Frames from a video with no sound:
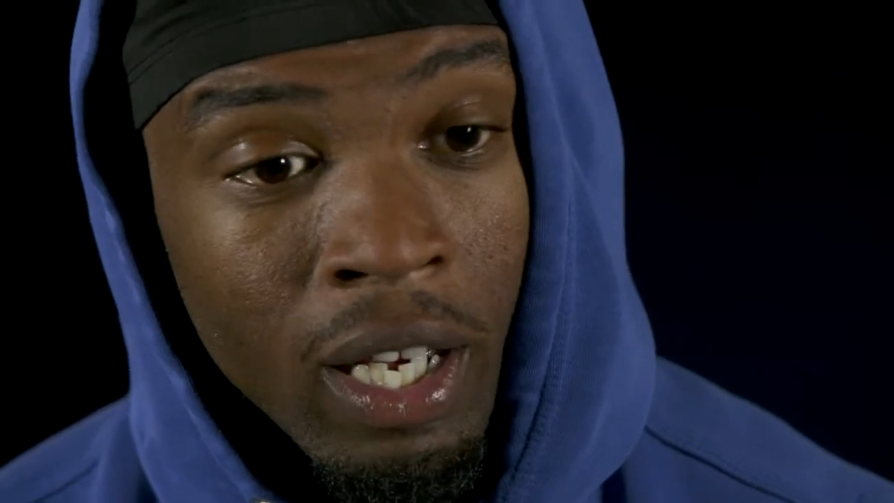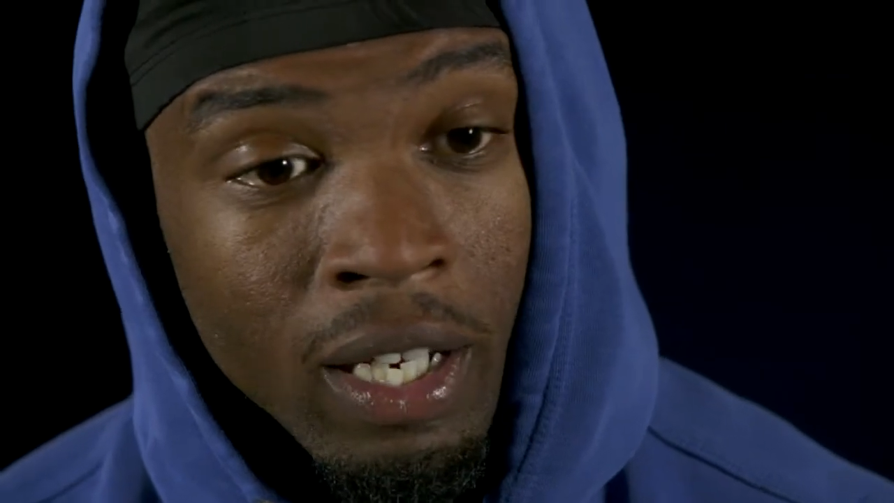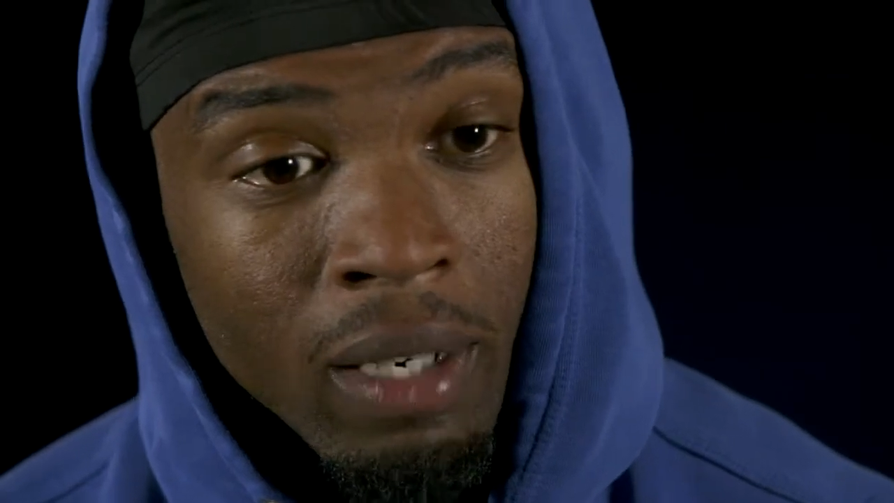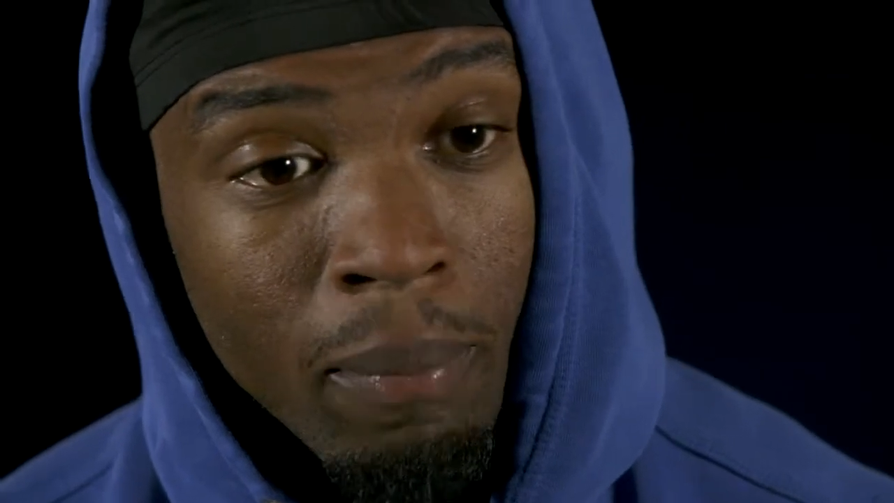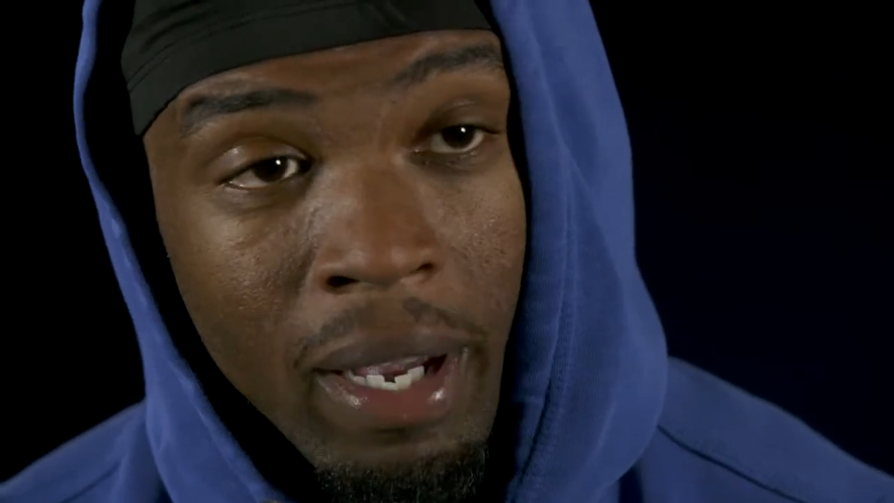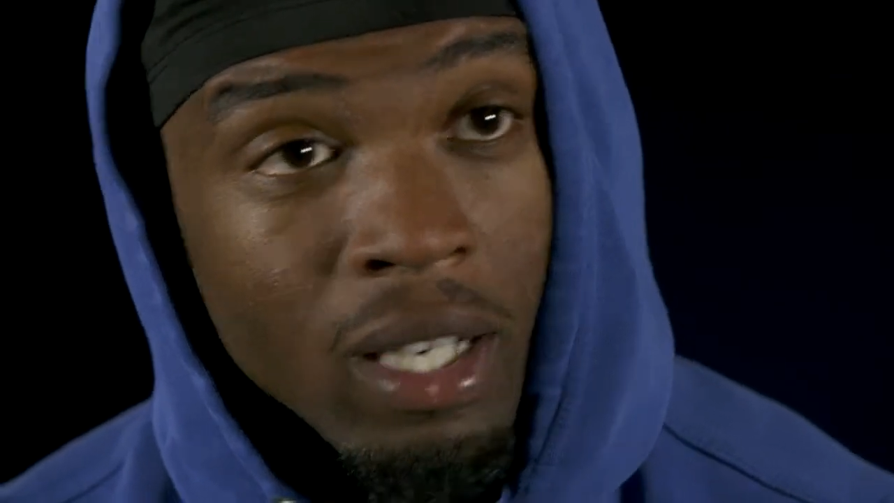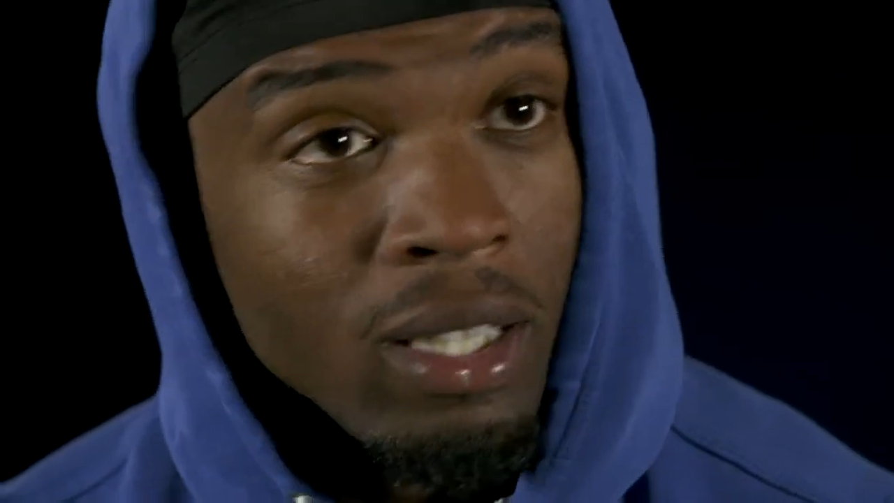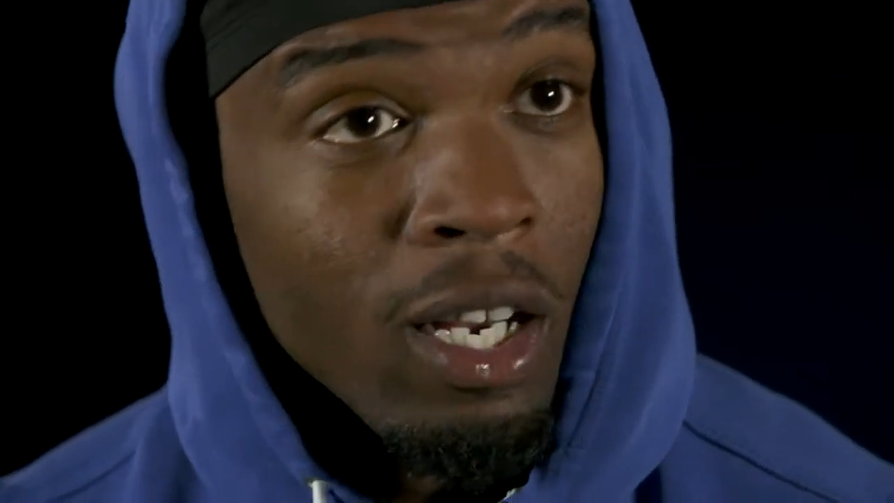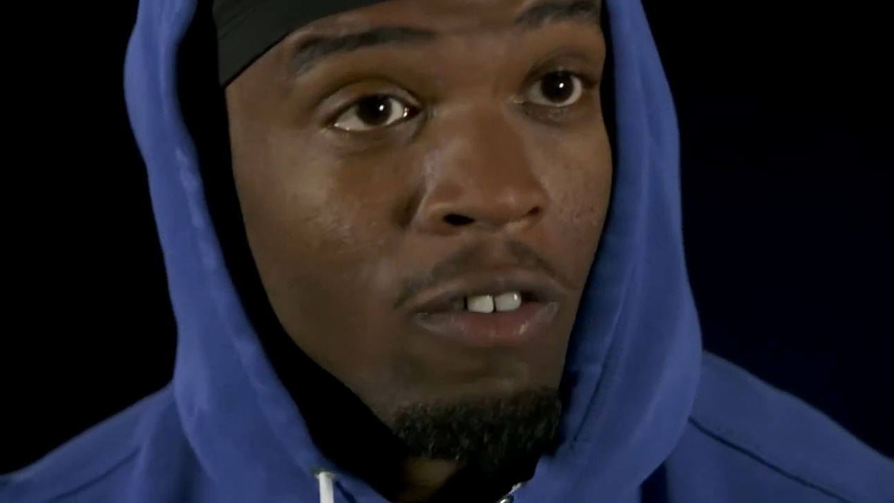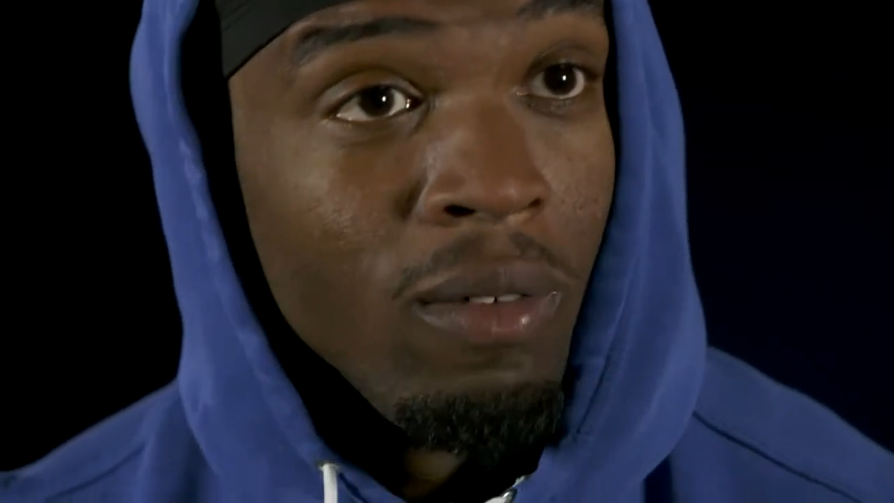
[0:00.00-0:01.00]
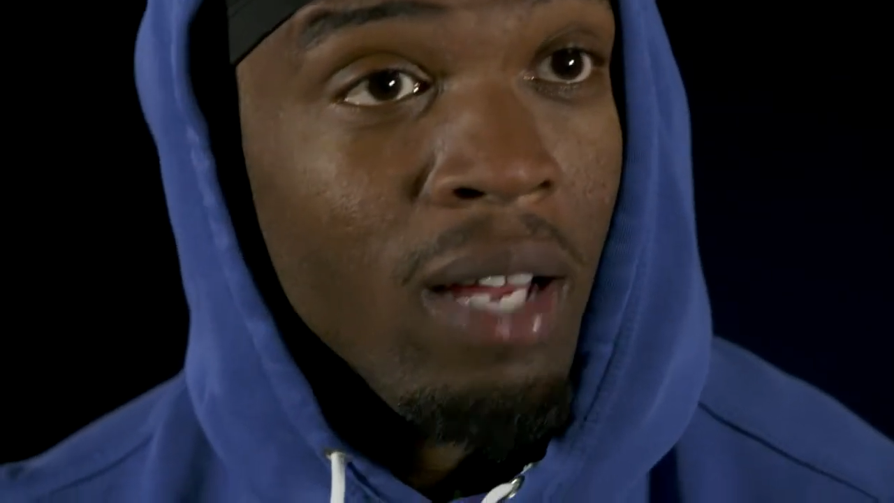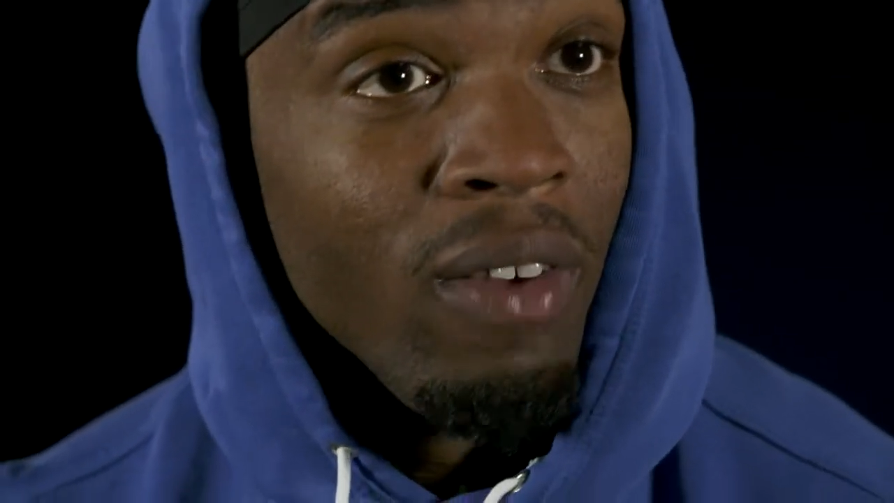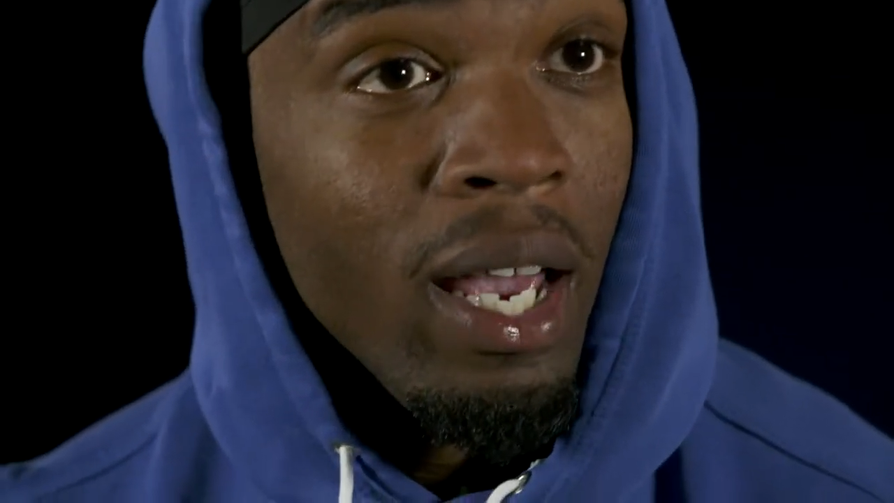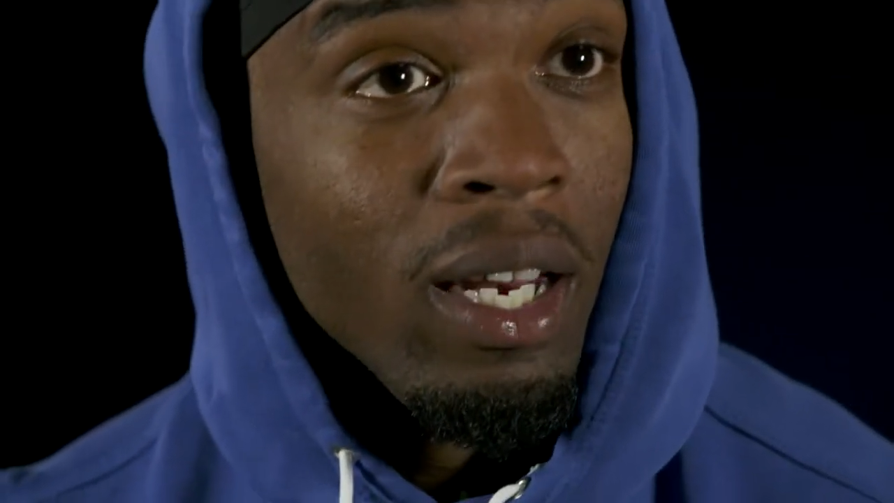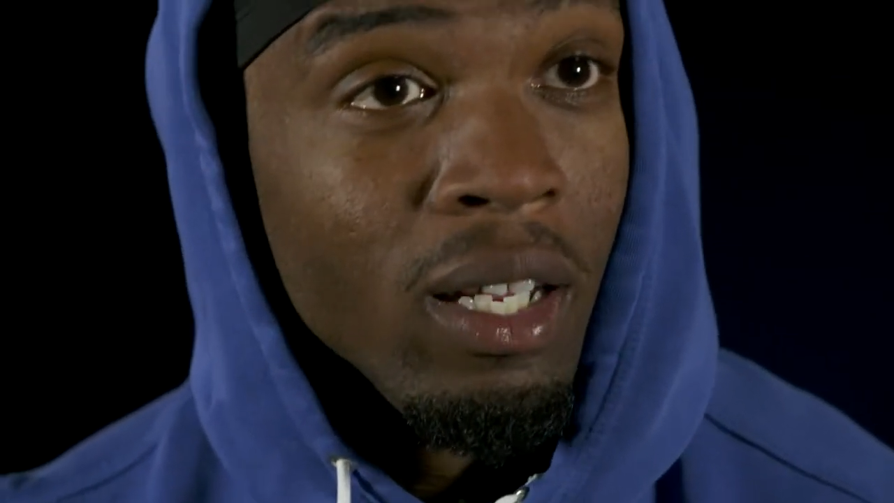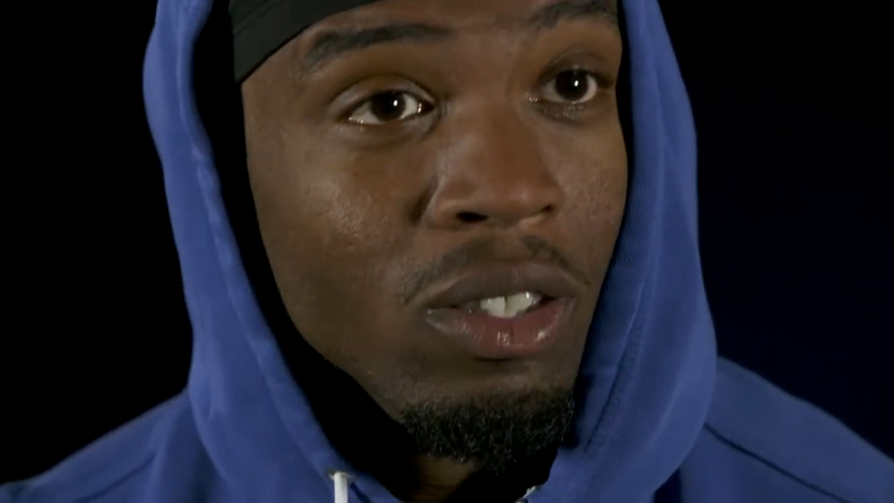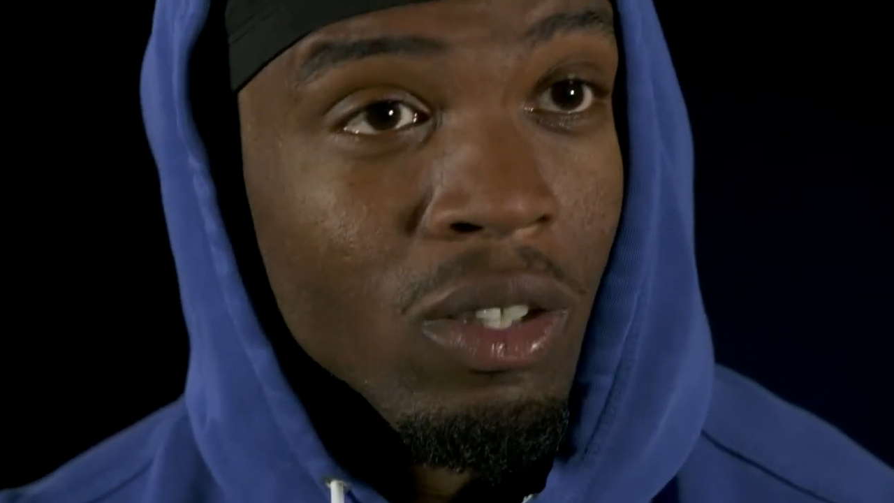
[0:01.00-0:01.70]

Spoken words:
and then made himself left-handed.